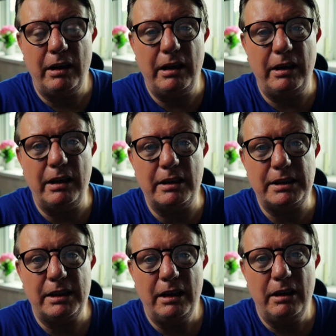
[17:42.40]
It
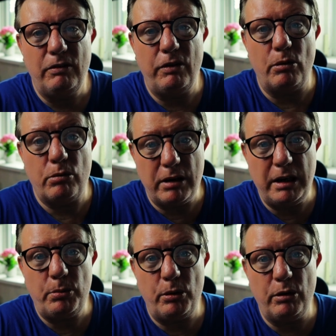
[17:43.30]
is for
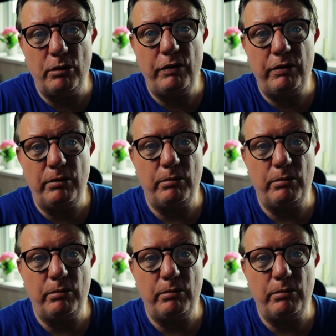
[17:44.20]
reproof,